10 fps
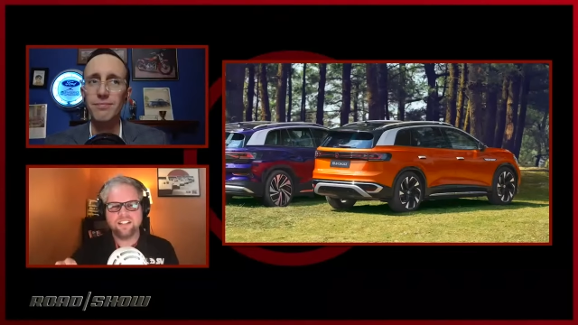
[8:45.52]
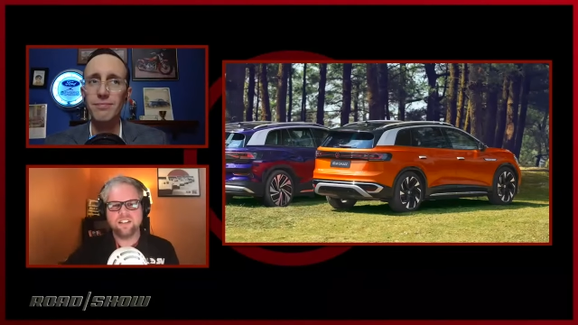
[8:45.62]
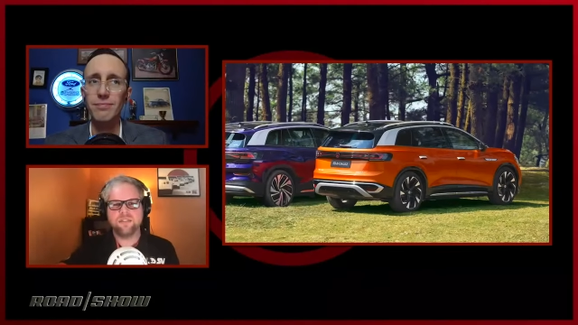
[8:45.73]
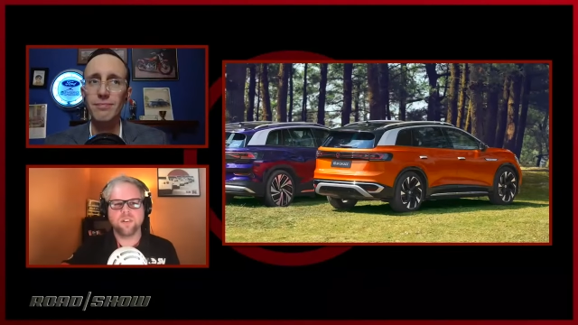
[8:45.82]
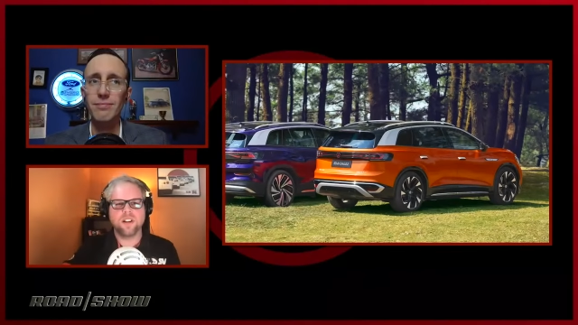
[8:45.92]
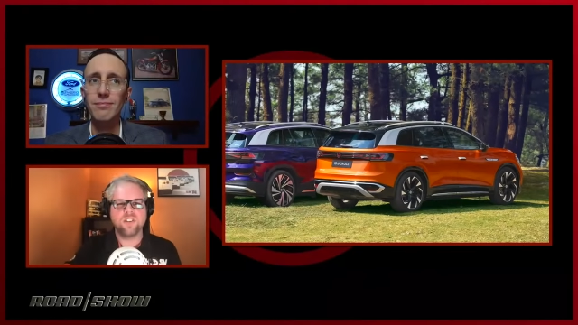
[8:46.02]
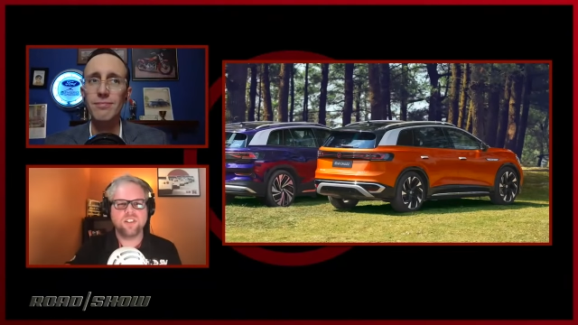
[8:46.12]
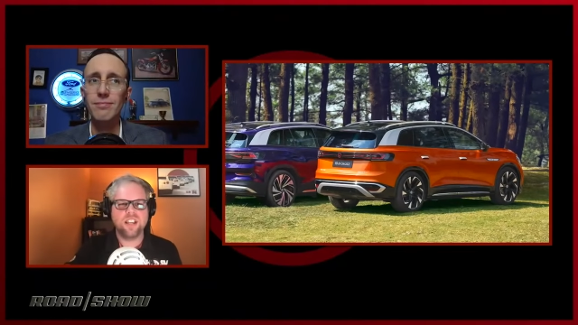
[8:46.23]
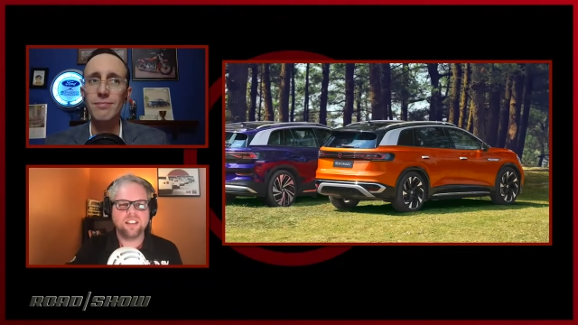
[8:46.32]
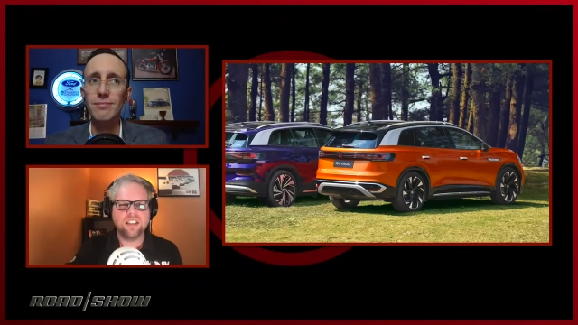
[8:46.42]
Speaker 1: to
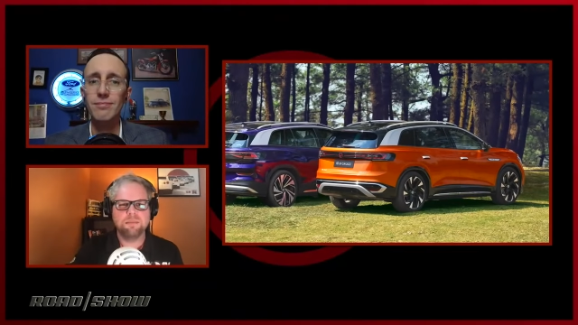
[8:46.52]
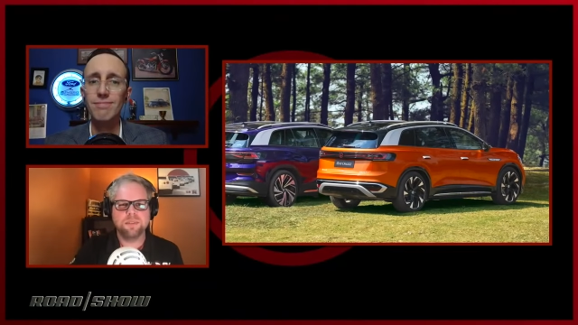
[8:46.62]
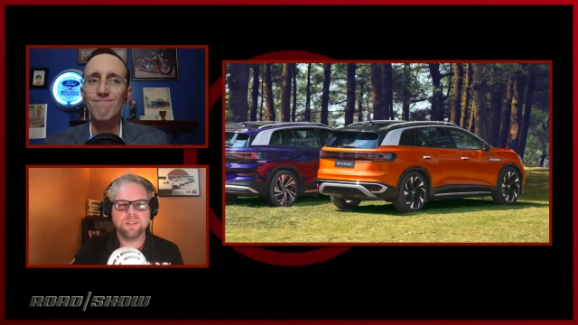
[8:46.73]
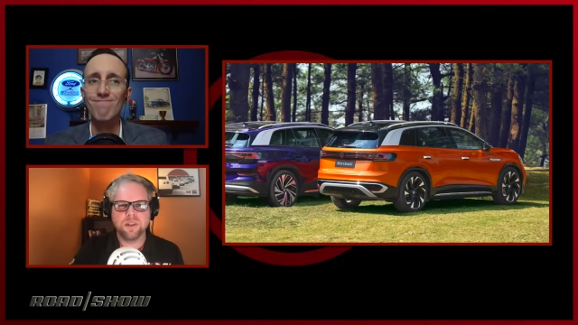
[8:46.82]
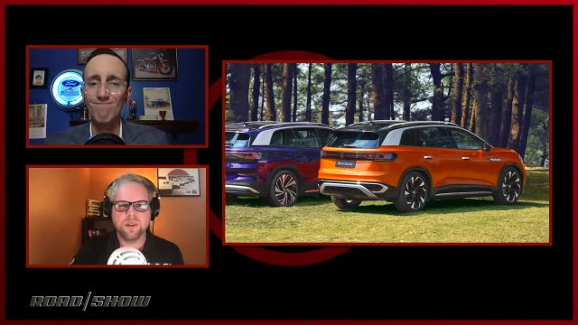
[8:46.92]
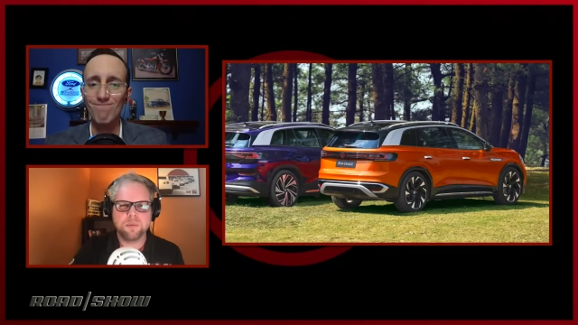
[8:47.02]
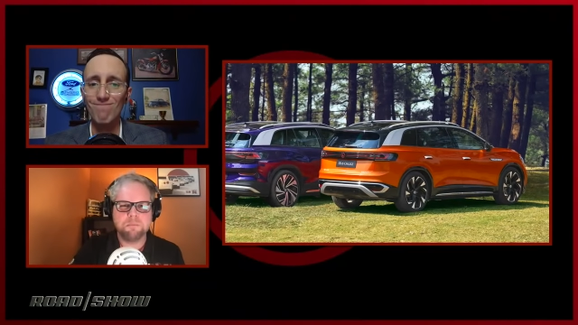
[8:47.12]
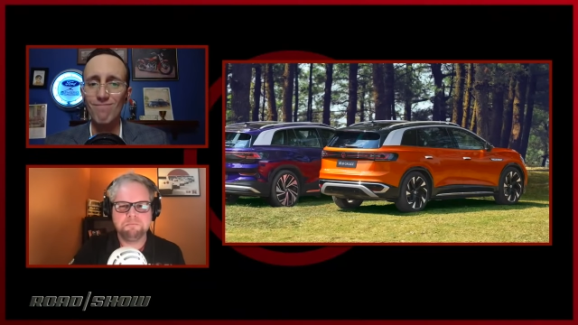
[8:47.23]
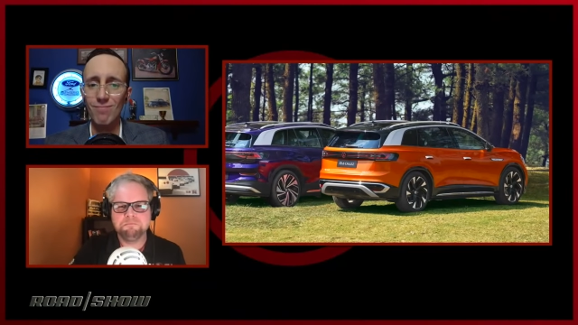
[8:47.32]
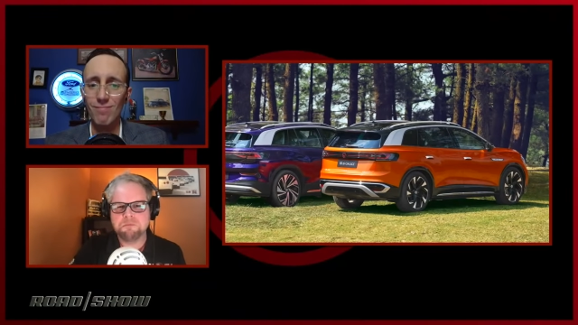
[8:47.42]
differentiate them. So
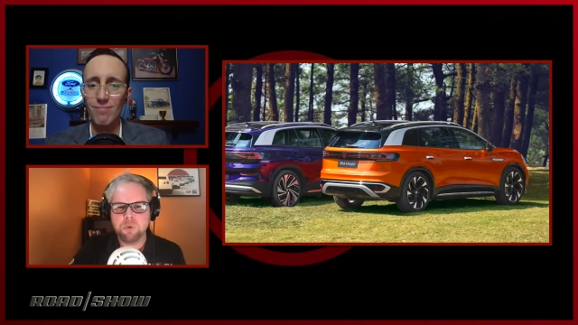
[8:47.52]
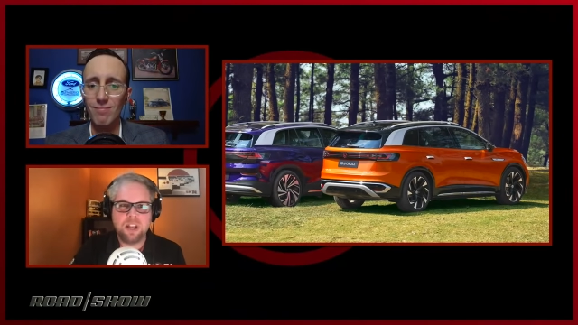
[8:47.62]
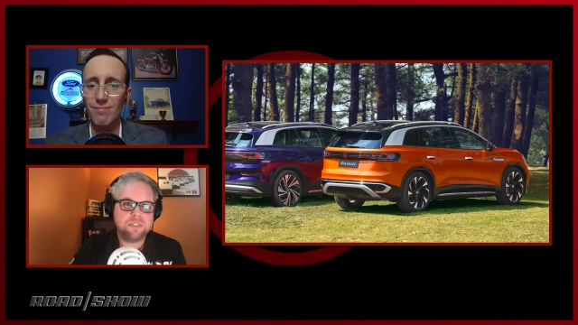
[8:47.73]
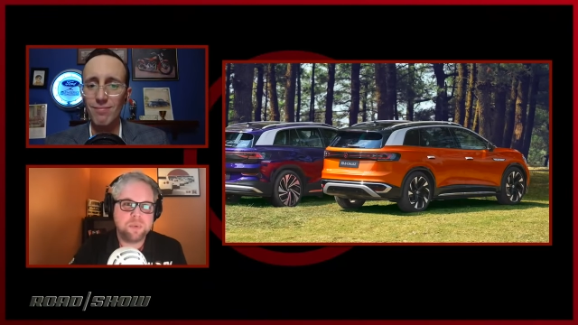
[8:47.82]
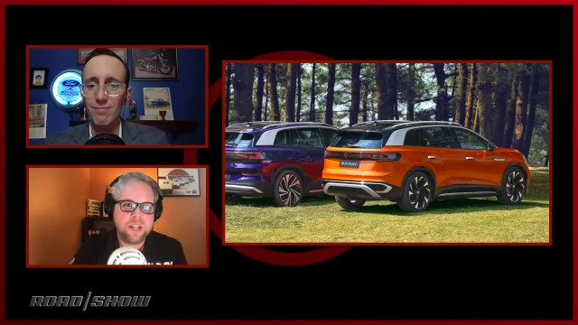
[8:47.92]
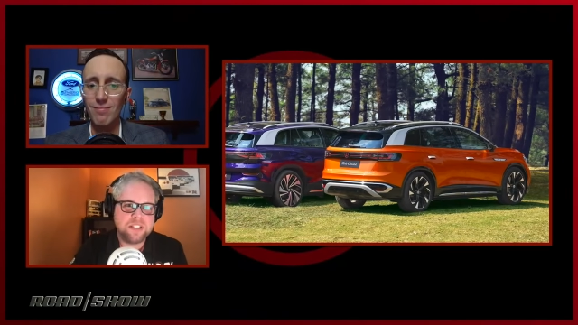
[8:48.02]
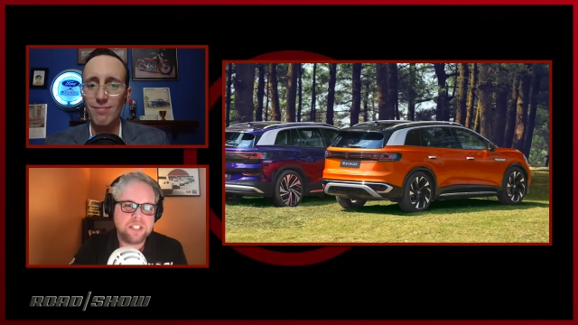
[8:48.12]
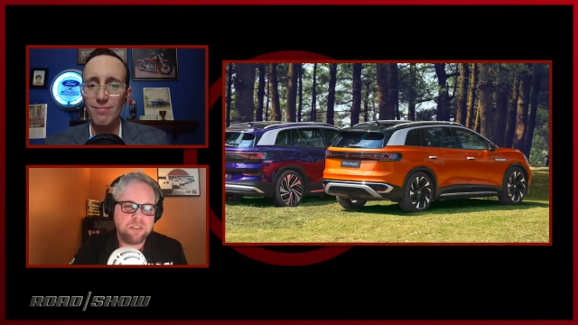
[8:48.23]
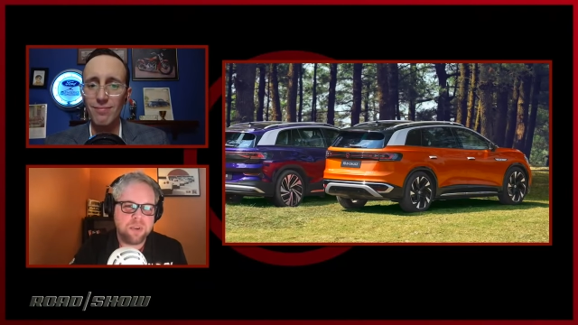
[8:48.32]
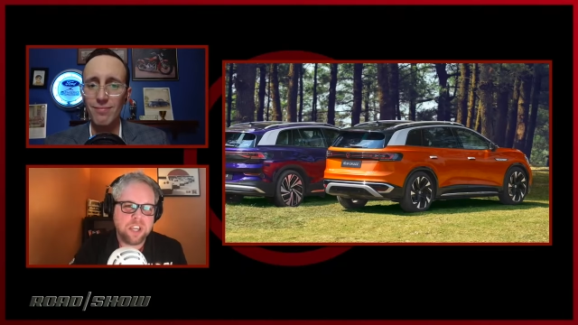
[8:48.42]
we'll have to wait and
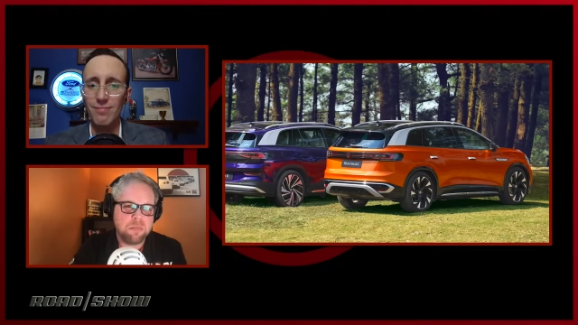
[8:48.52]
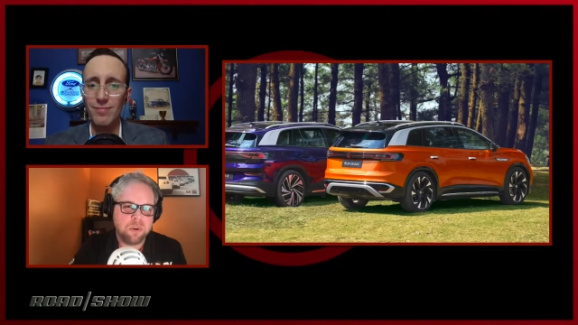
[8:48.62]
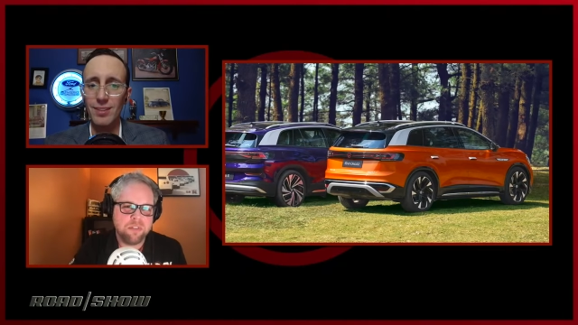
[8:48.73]
see if we get more